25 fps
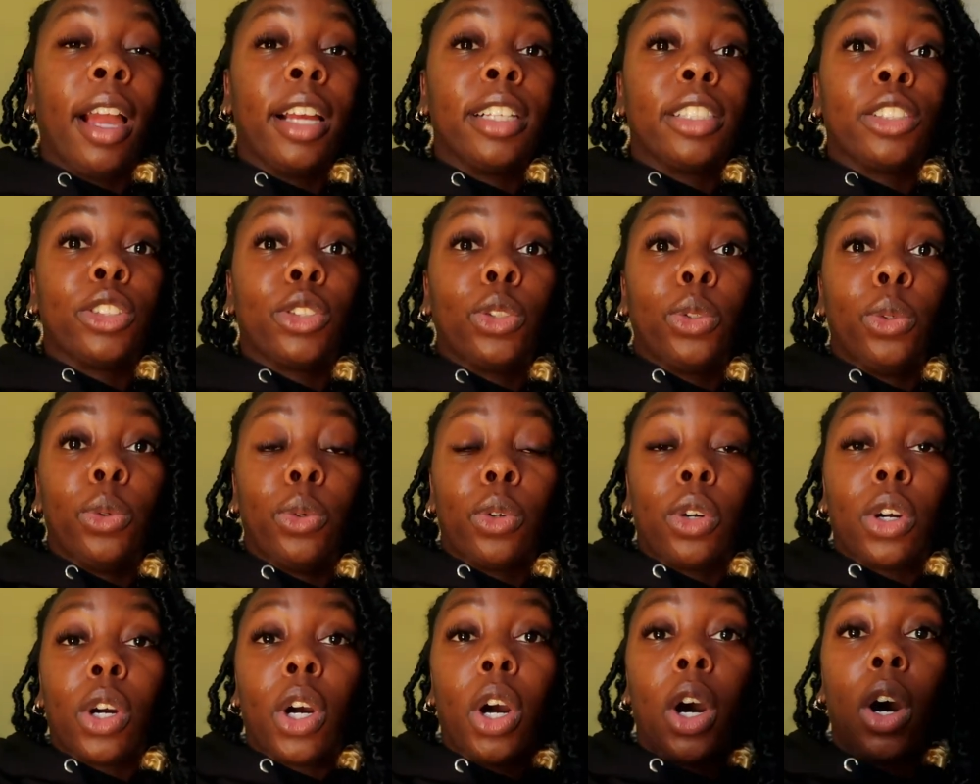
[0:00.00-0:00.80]
To
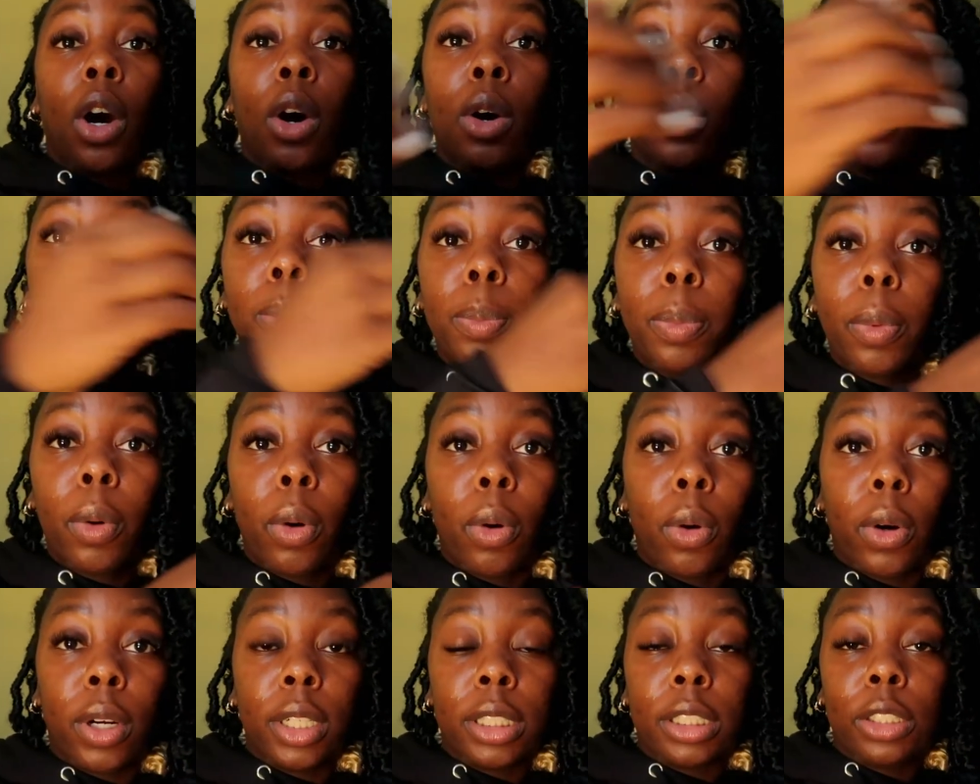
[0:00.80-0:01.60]
cope
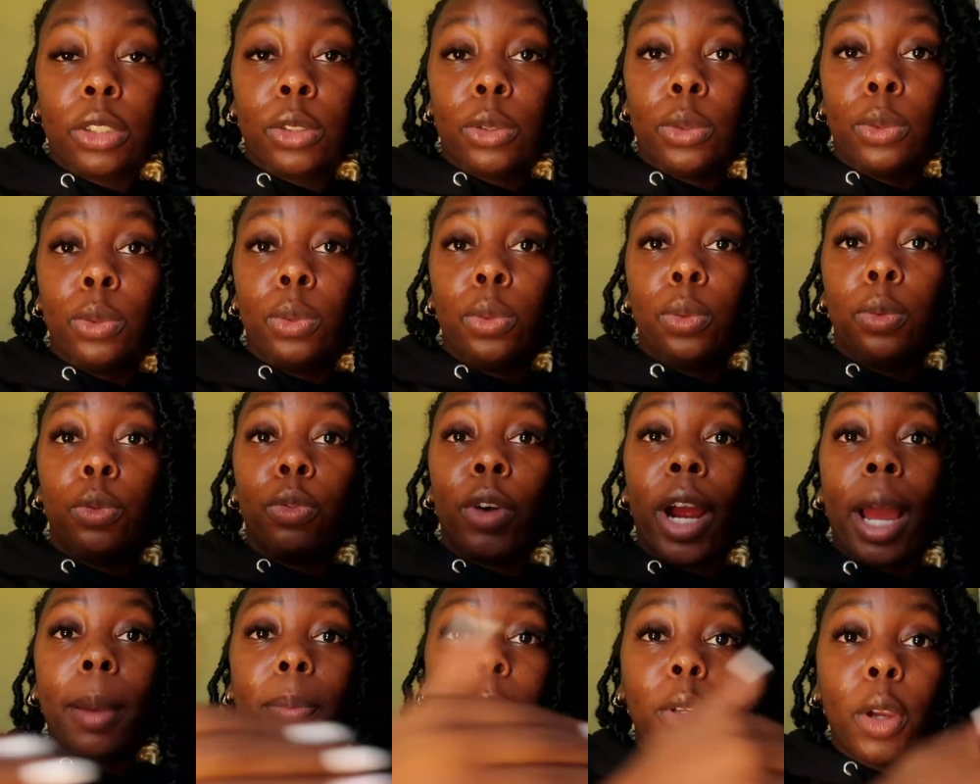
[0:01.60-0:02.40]
or to
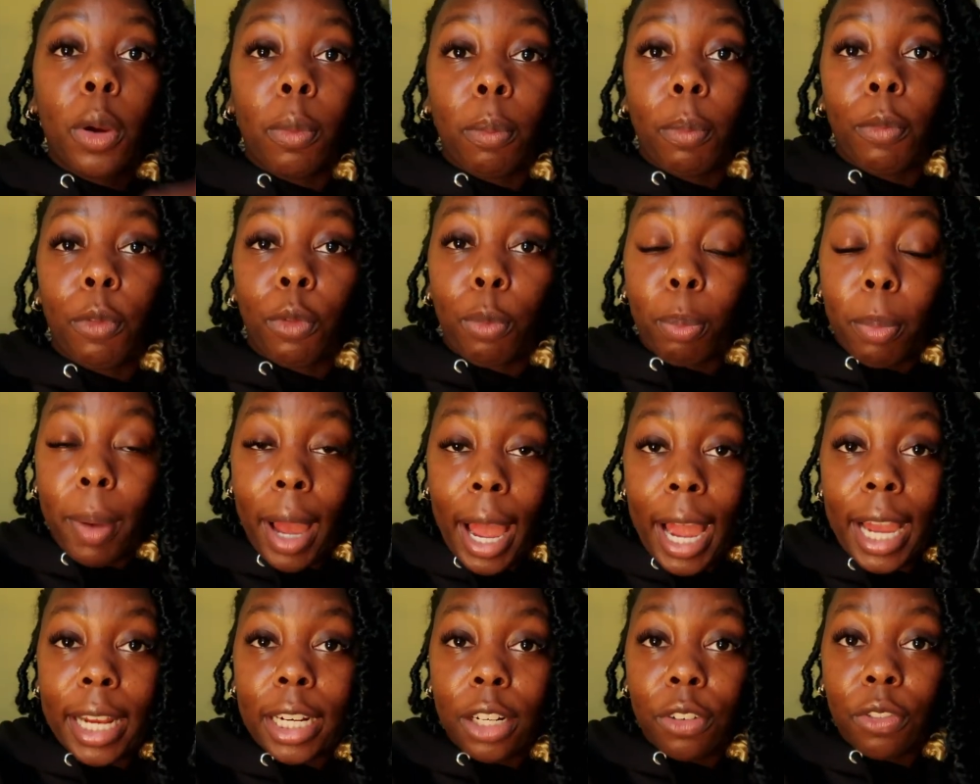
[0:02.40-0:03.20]
wrap your
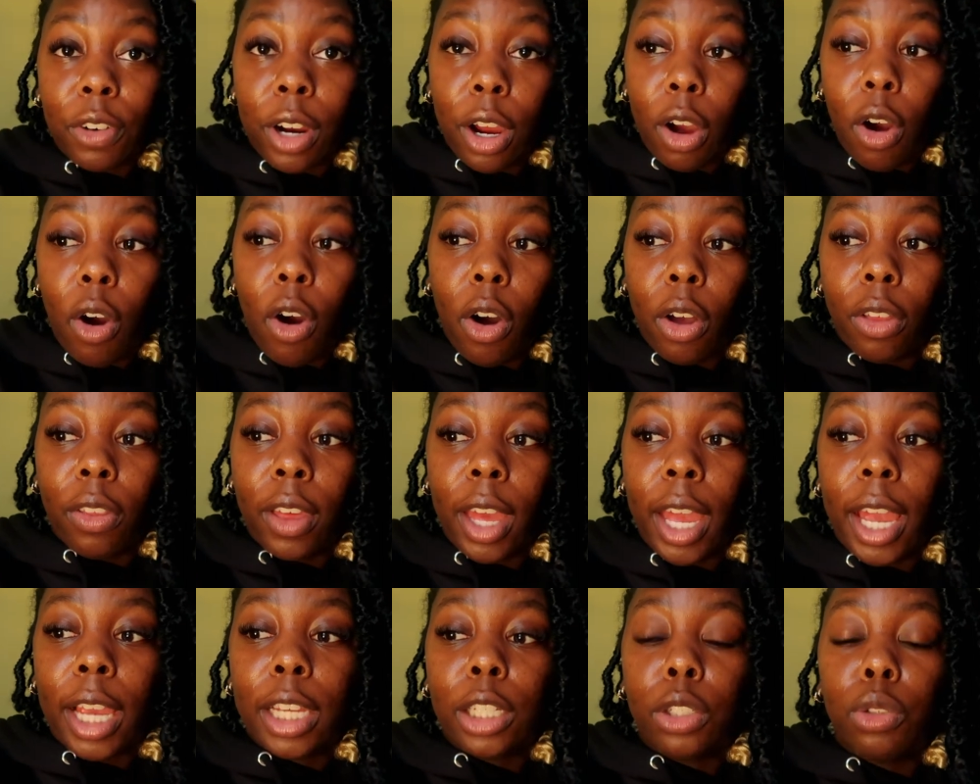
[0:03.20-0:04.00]
mind around all
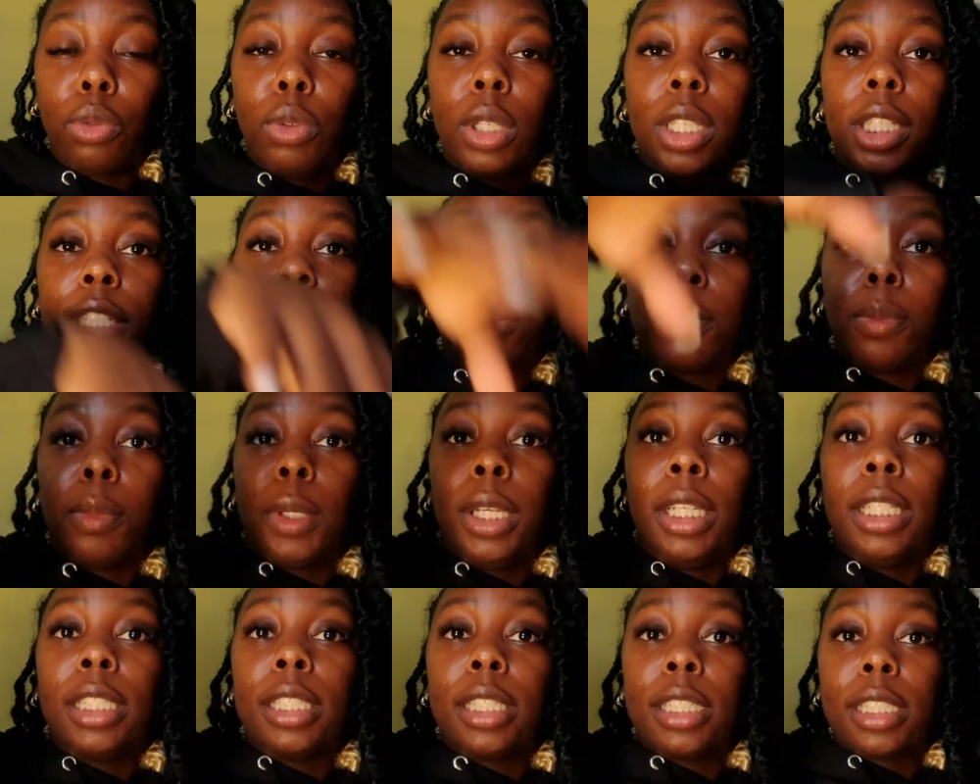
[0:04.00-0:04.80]
that, you need to
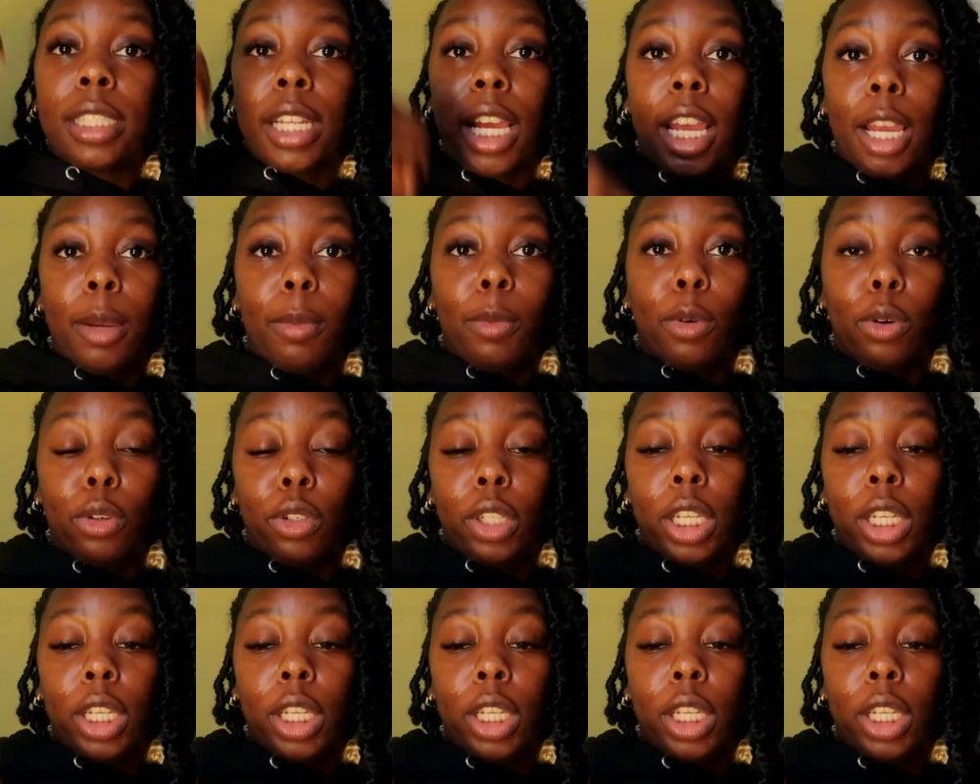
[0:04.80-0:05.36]
be stable.